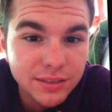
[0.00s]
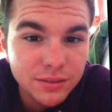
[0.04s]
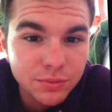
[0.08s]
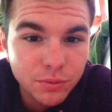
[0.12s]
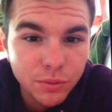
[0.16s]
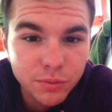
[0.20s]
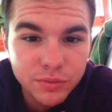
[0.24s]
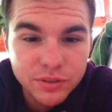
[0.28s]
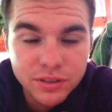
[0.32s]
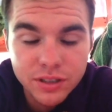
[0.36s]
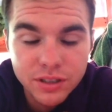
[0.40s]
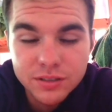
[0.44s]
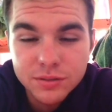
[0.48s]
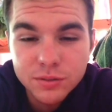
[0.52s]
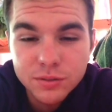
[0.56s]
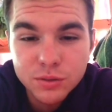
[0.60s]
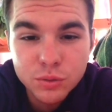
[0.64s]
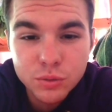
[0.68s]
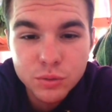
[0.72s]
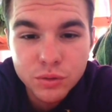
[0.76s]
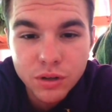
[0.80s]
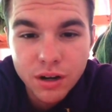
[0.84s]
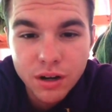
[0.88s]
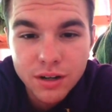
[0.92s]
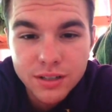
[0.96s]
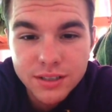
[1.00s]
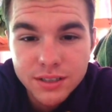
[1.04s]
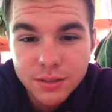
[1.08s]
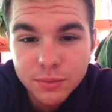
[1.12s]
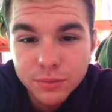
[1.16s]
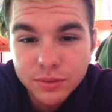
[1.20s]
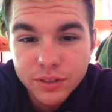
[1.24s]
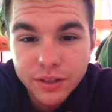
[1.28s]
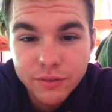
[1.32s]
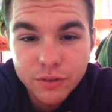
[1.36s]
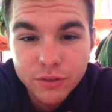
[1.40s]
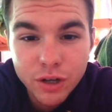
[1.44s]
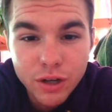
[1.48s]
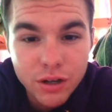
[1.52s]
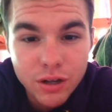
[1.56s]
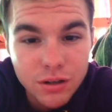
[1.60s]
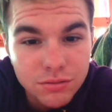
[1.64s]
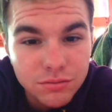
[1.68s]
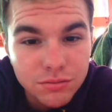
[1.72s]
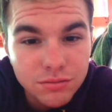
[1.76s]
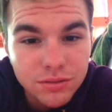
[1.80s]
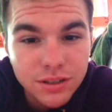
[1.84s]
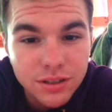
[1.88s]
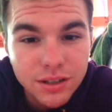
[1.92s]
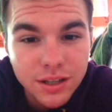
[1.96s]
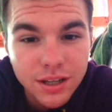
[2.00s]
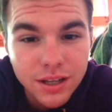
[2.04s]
where we saw some cool cars that we'll never own.